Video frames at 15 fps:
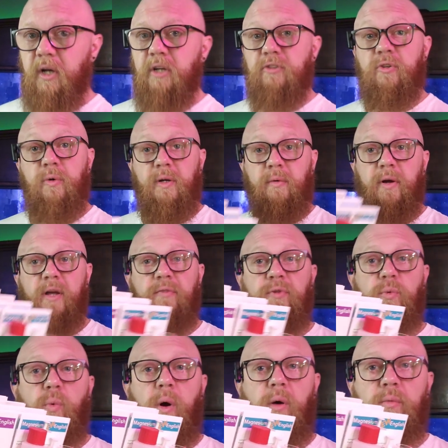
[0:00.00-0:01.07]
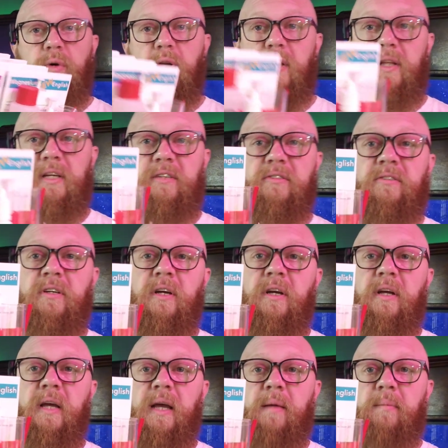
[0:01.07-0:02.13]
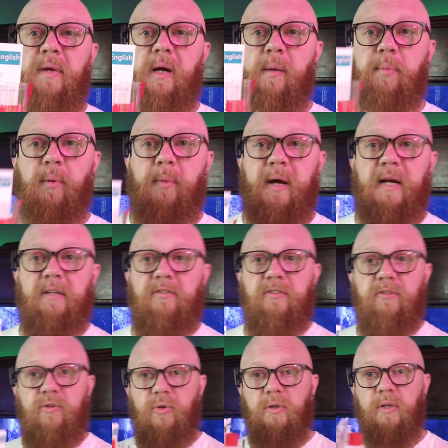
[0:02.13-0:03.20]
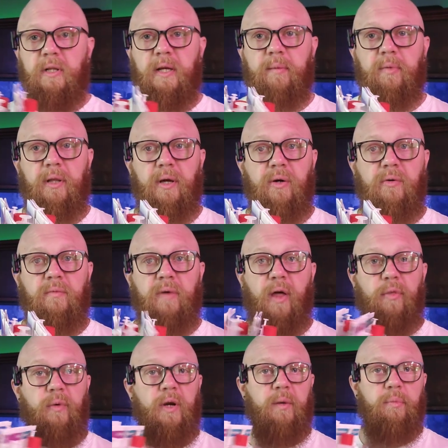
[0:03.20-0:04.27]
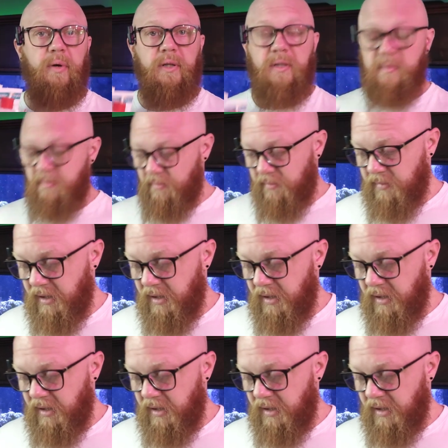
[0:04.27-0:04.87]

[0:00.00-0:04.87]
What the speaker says: So anyway, if you want one of these, hit me up on my Etsy store in the link below. I 3D print them.